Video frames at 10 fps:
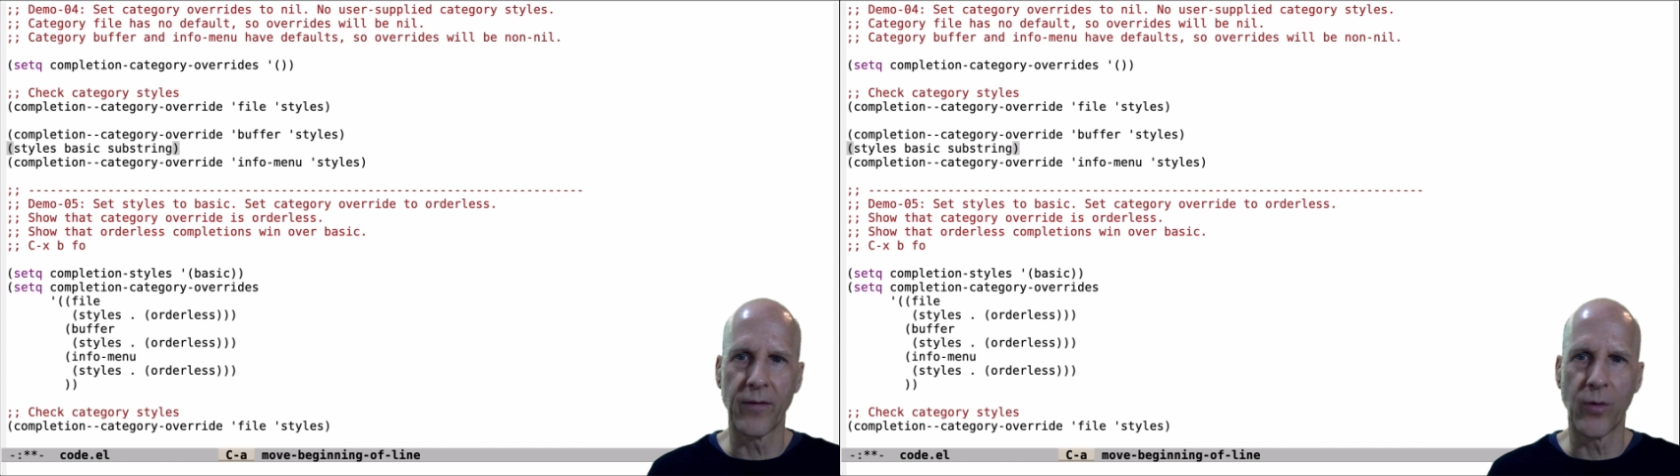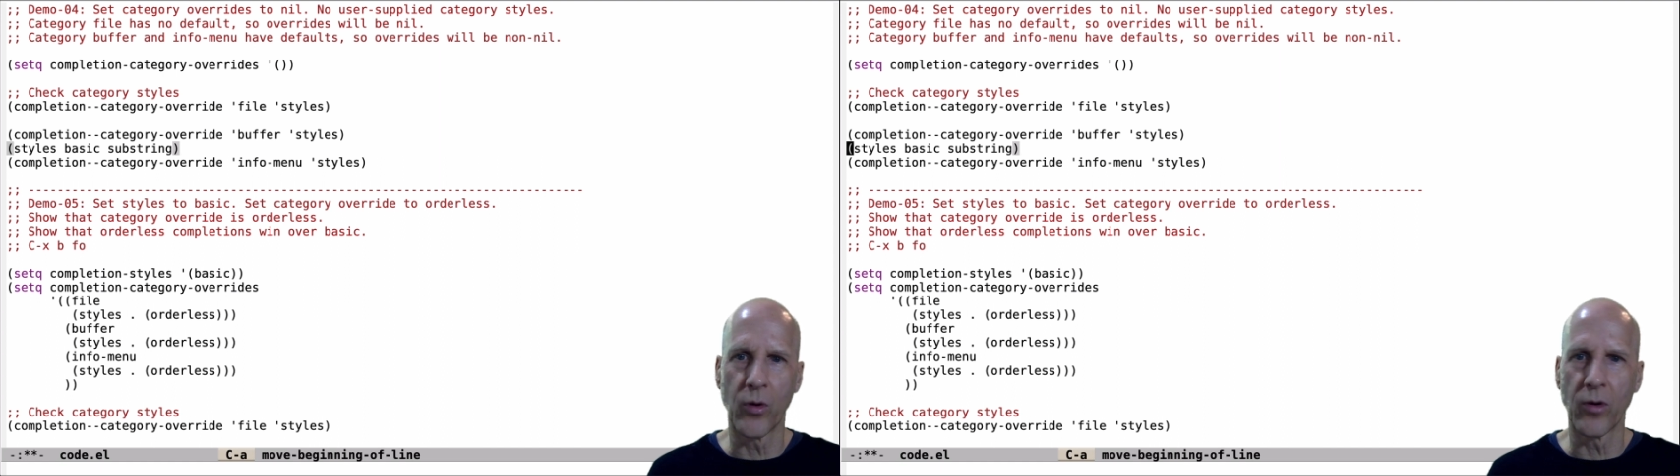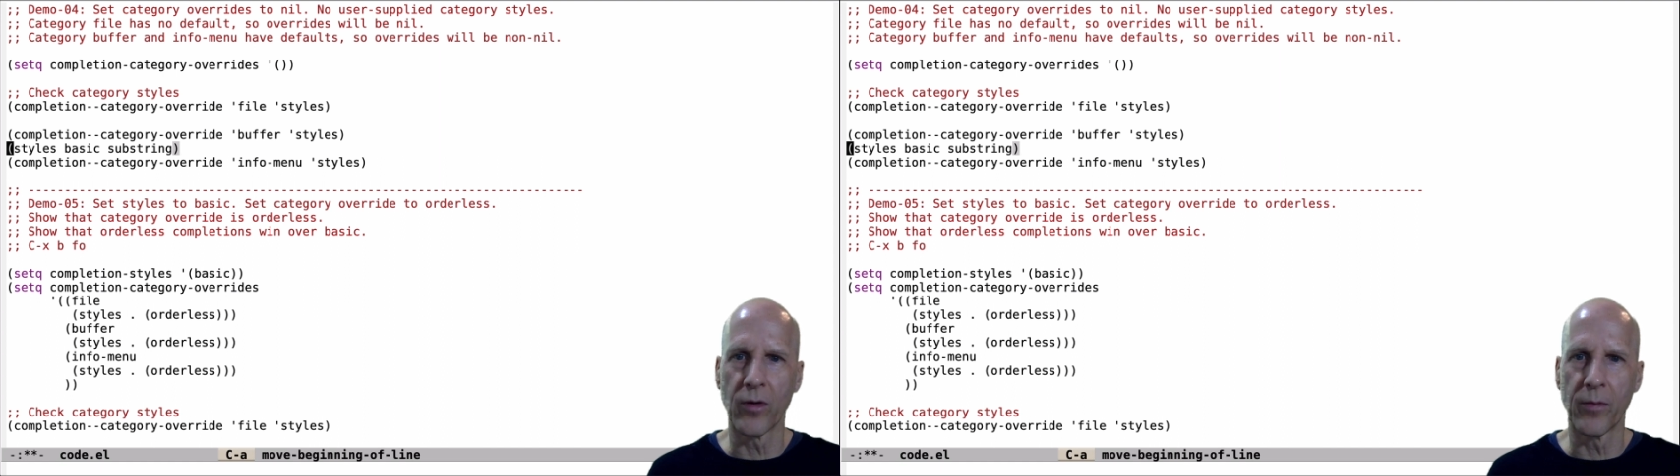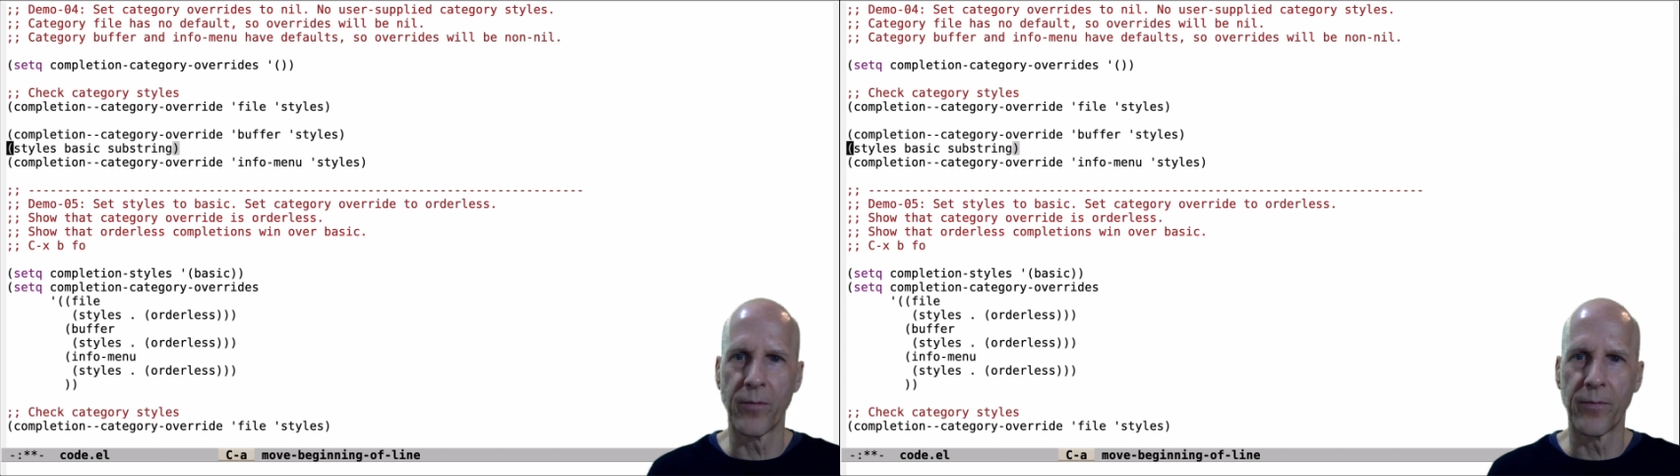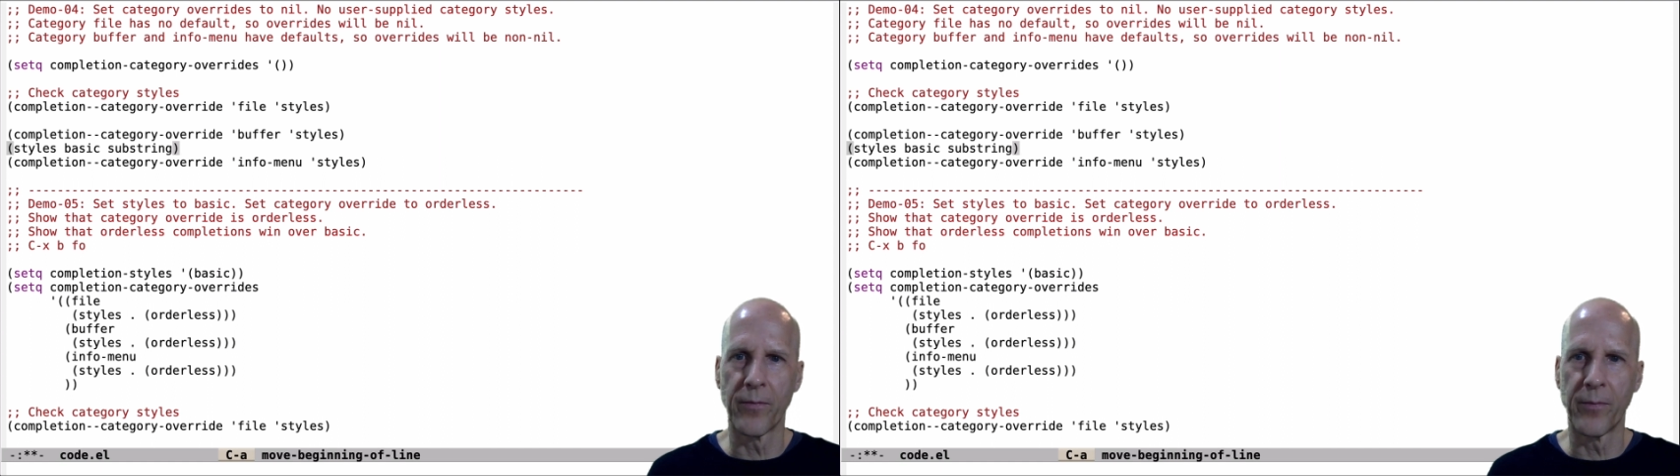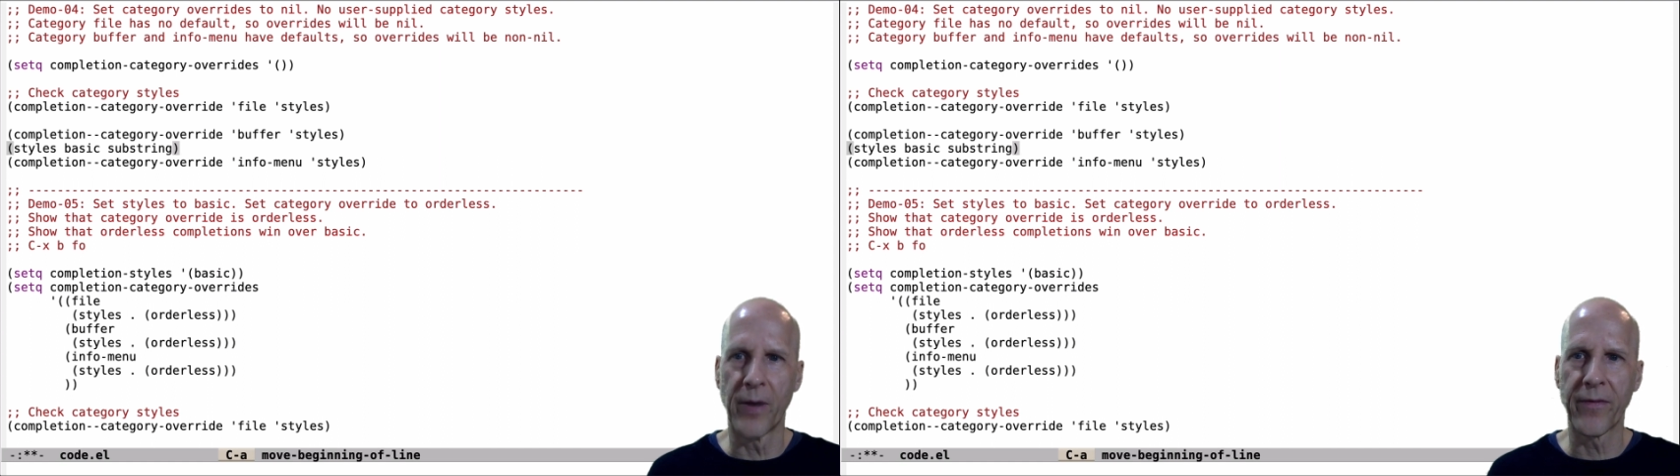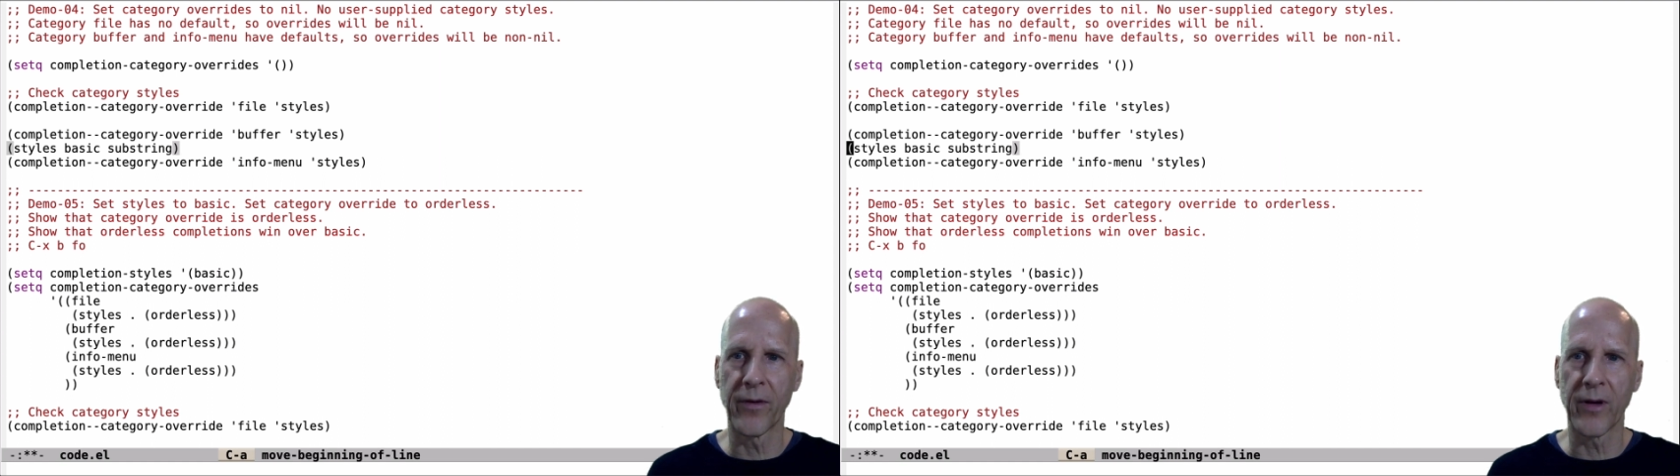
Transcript: For buffer,